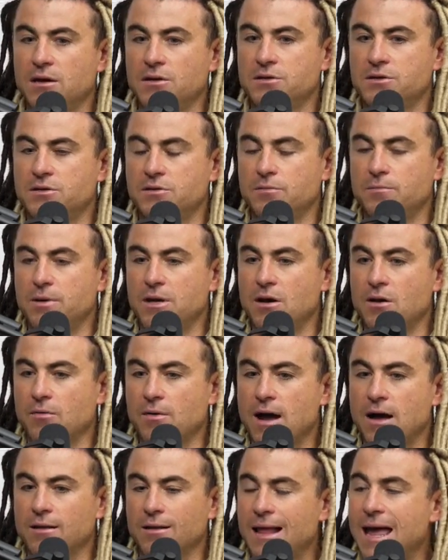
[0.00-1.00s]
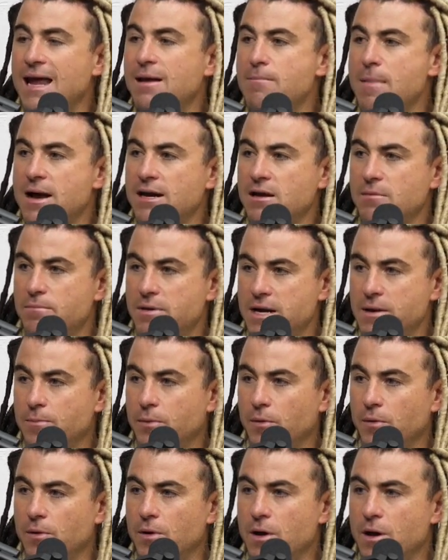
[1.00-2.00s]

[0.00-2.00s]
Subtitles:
to be around like-minded people.